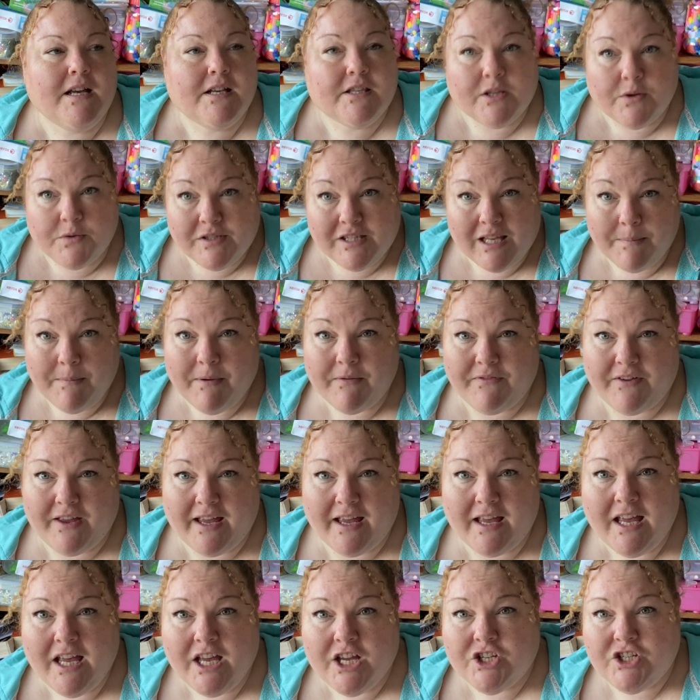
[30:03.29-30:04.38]
So some of
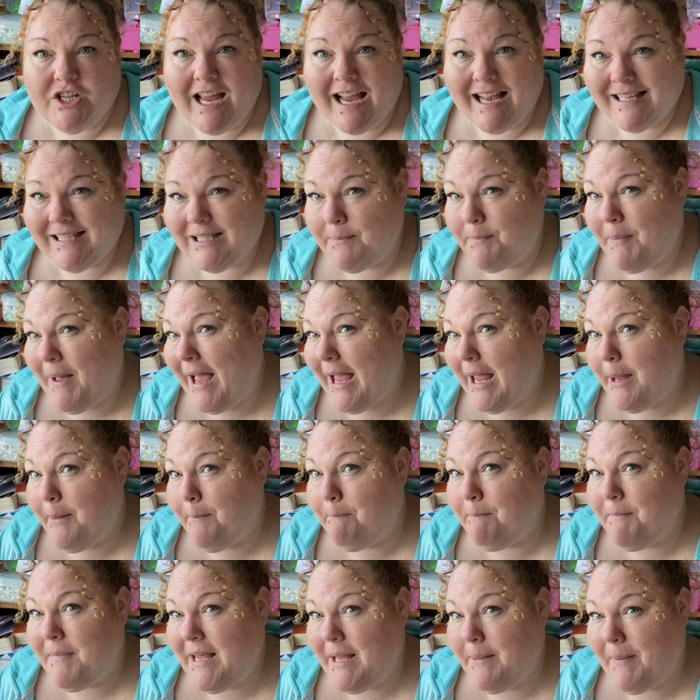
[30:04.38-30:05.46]
it she has to pay
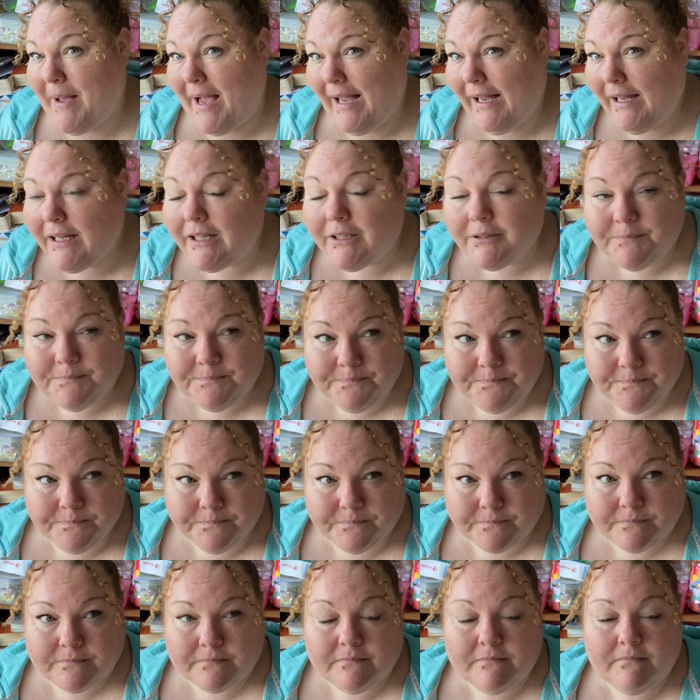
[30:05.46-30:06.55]
me back,
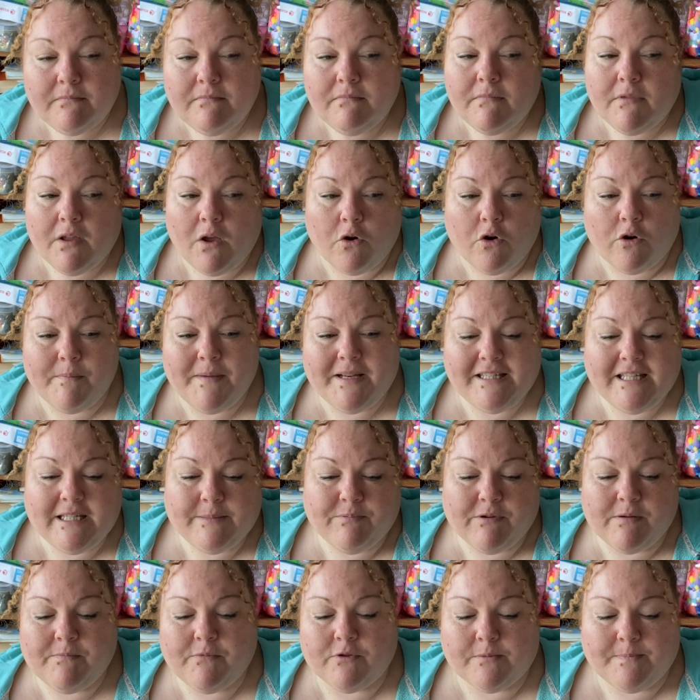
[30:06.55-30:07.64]
or Mrs.
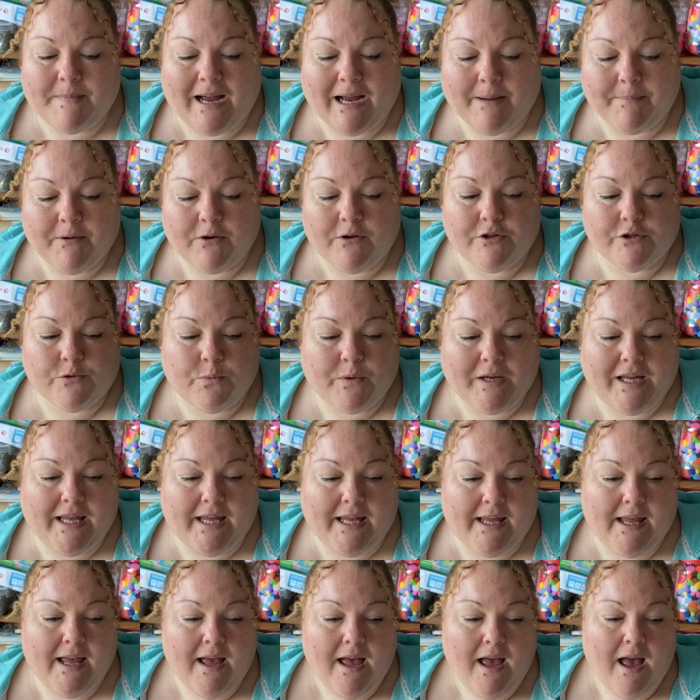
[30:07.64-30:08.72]
Brimble's back, because
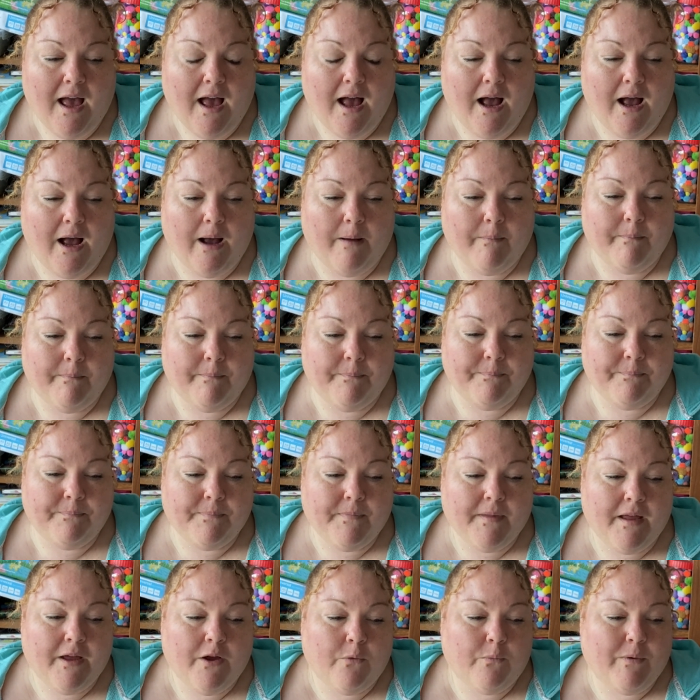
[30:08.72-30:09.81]
we
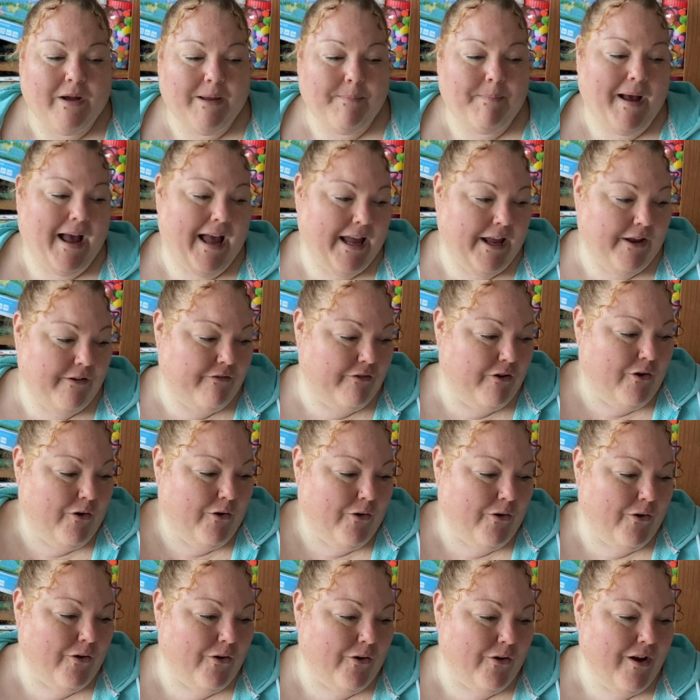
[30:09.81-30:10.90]
pay
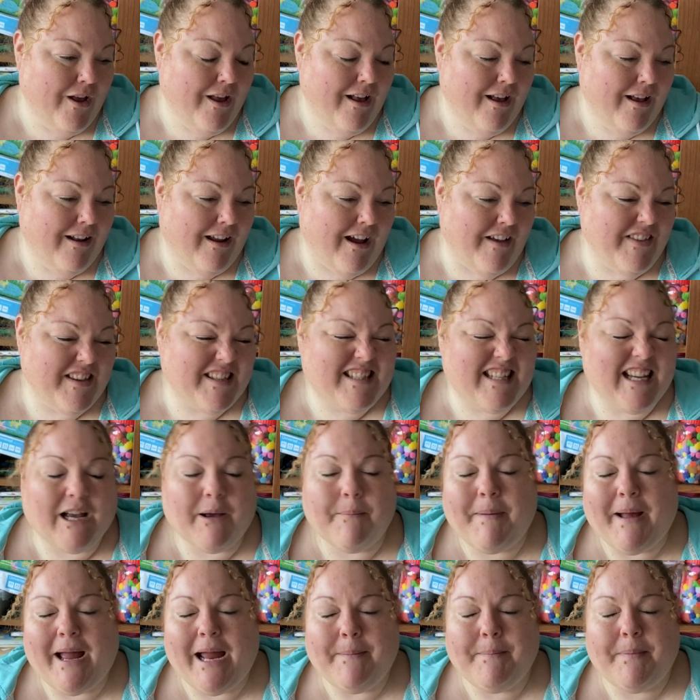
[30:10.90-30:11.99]
for like the sticker
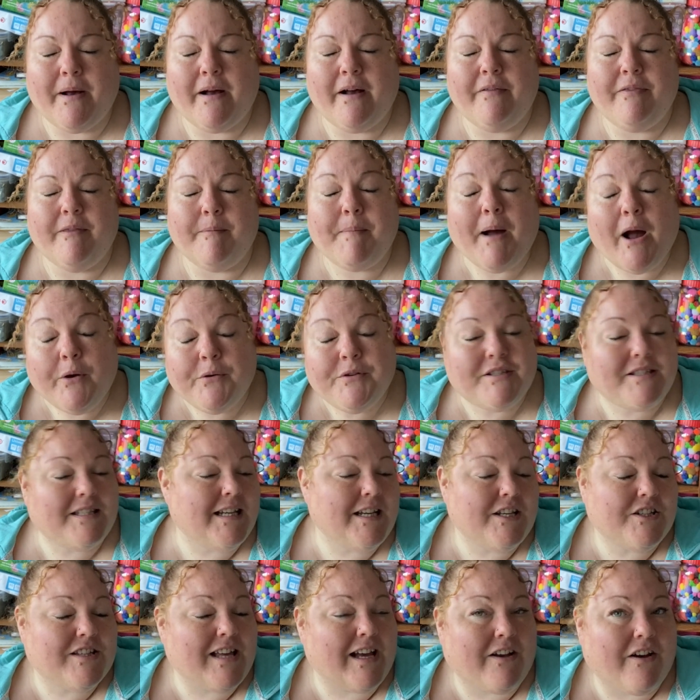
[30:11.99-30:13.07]
paper and the
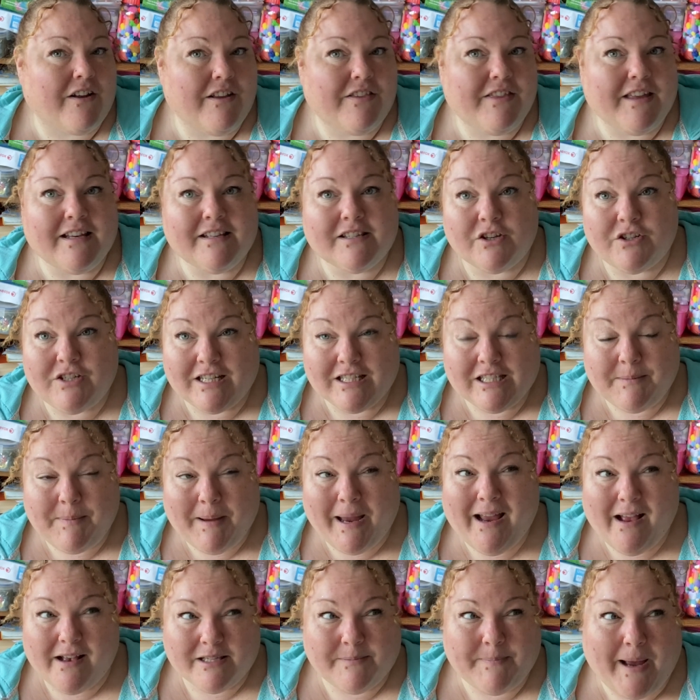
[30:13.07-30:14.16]
postage, that kind of thing. So she has to
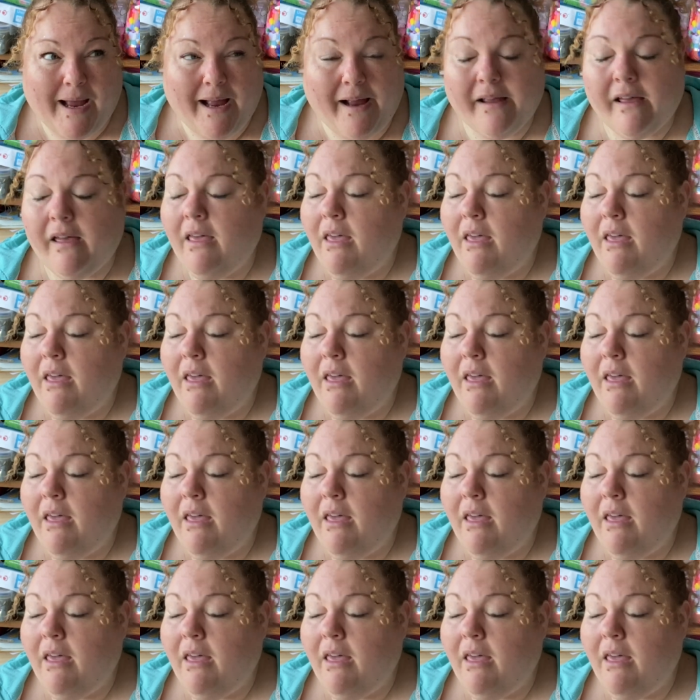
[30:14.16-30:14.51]
pay us back.